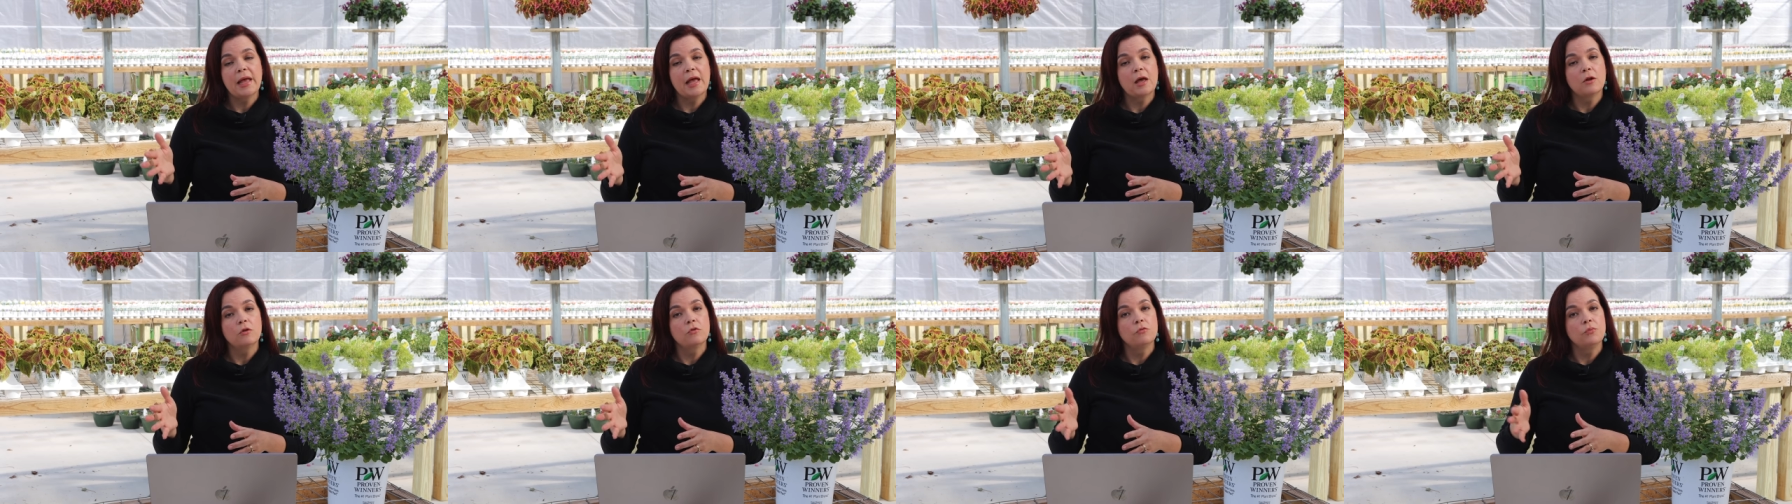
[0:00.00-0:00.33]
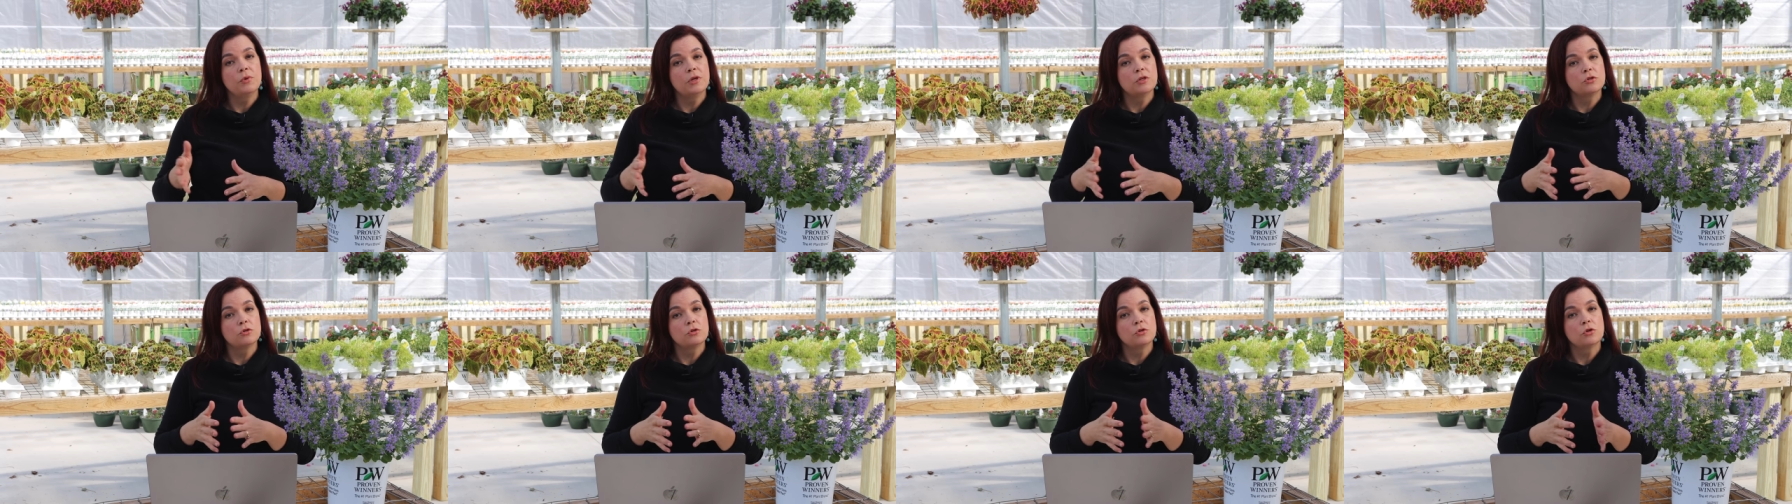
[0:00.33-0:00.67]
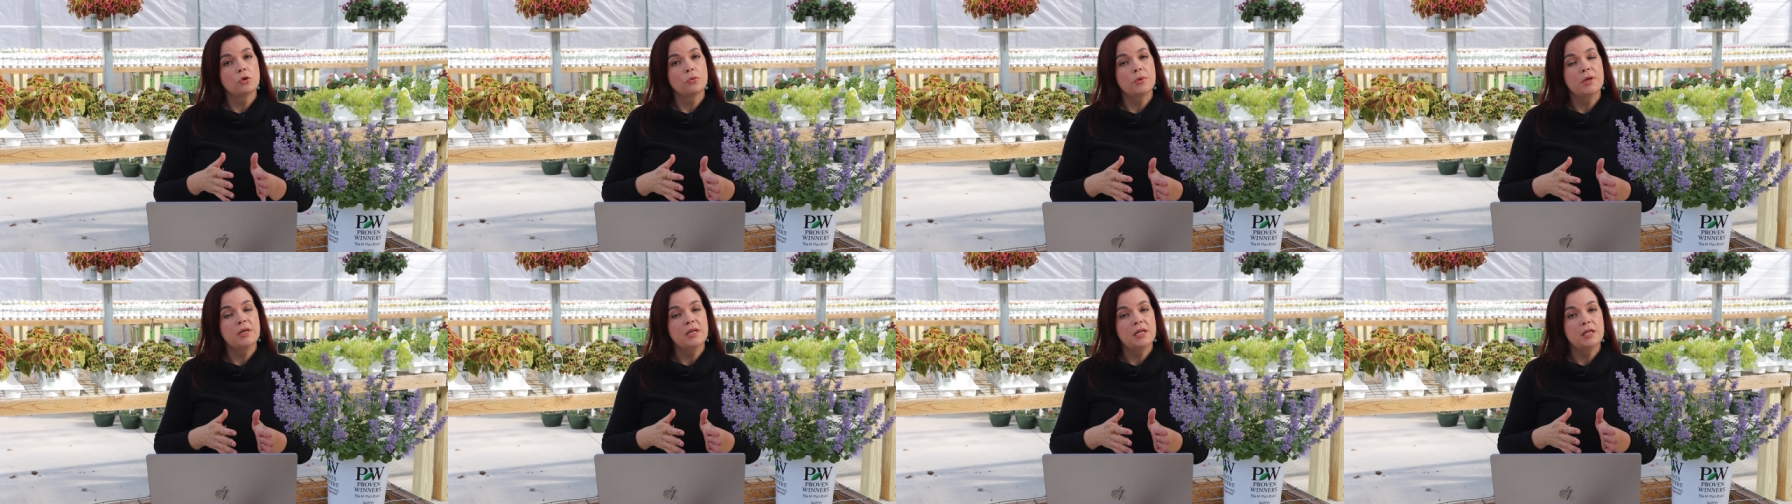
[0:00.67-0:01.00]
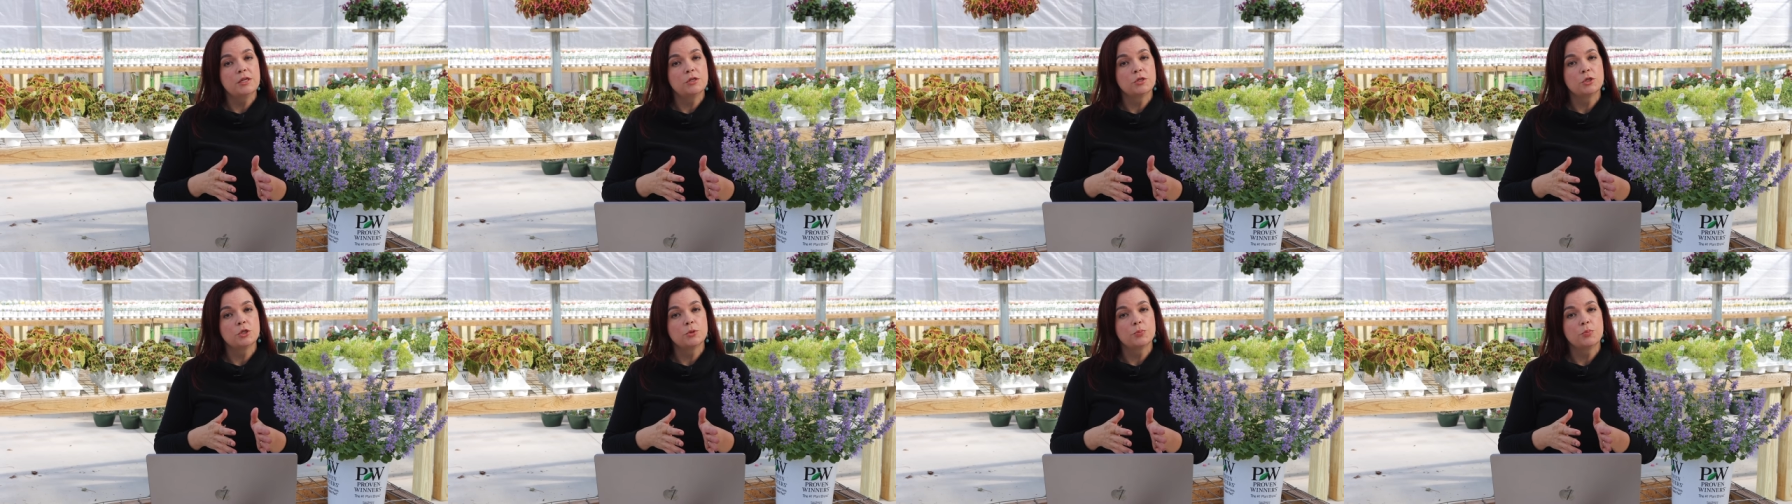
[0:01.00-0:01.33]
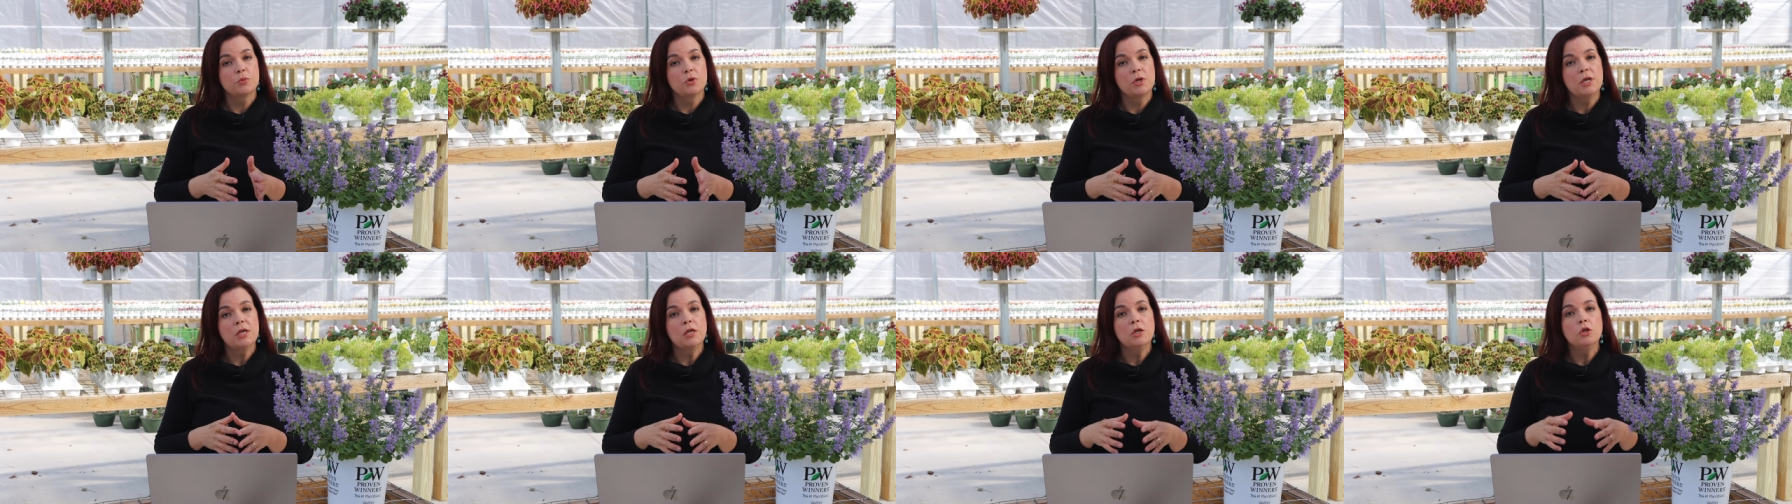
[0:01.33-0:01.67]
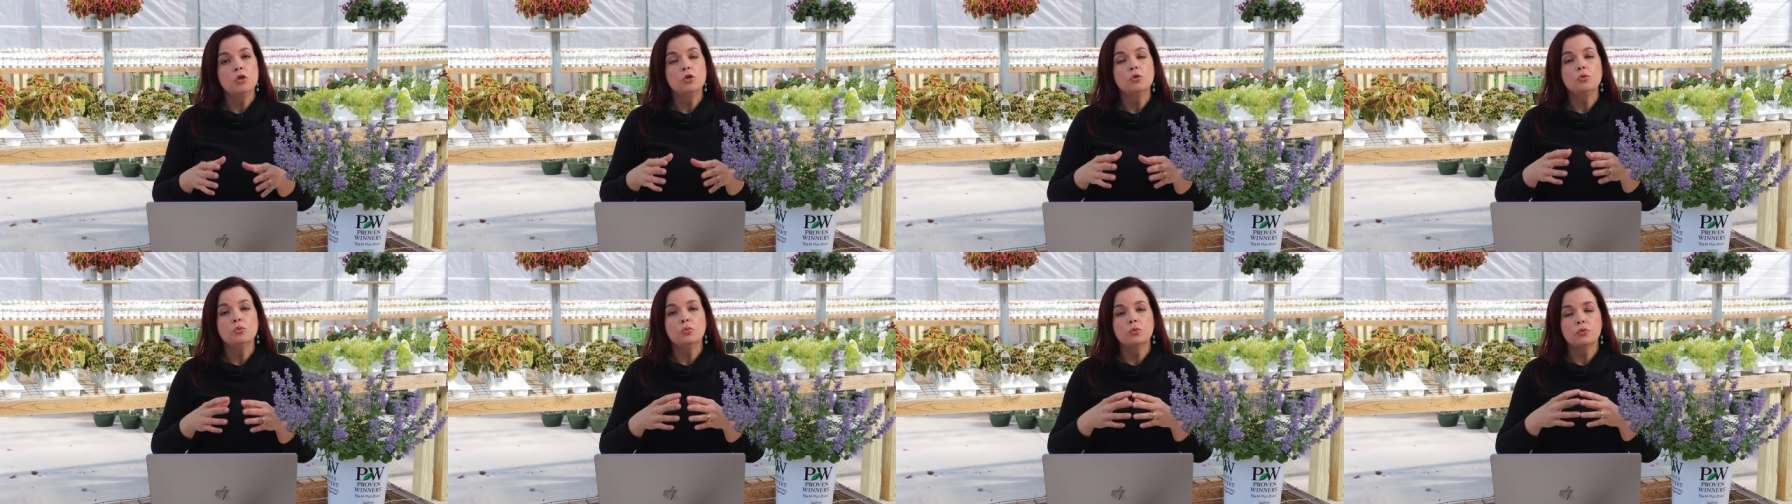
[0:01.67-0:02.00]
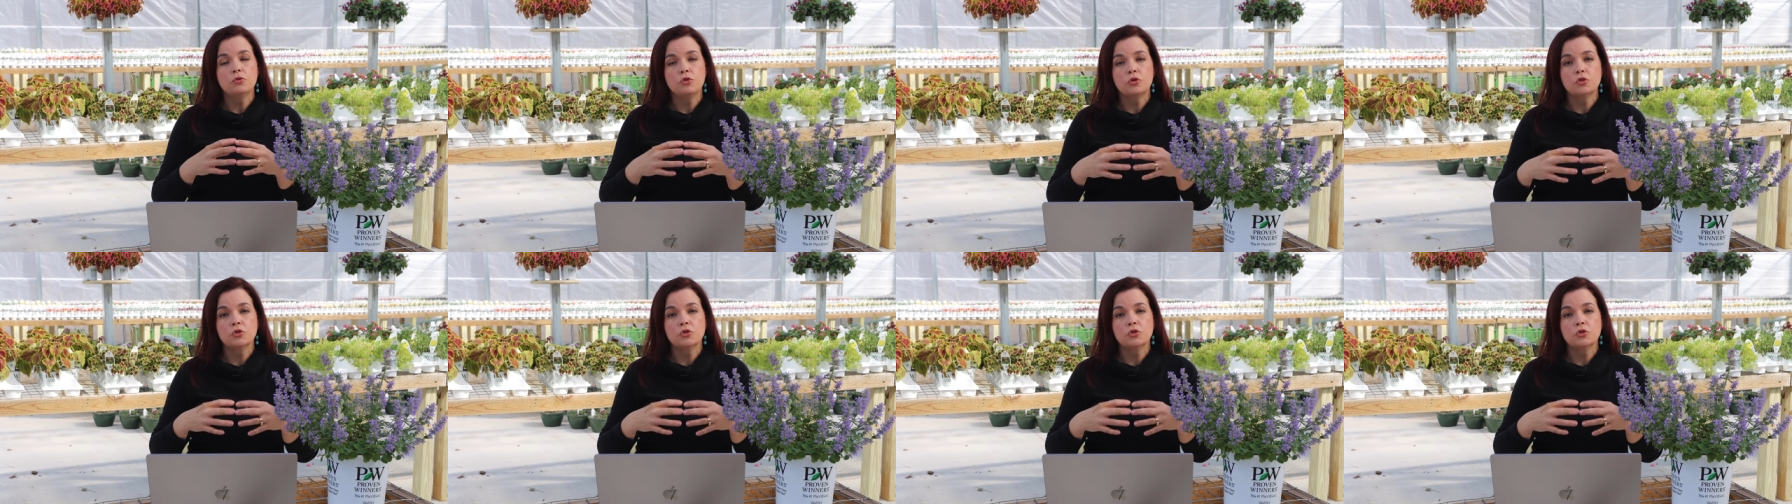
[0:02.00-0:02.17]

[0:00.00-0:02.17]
out of winter going into spring you will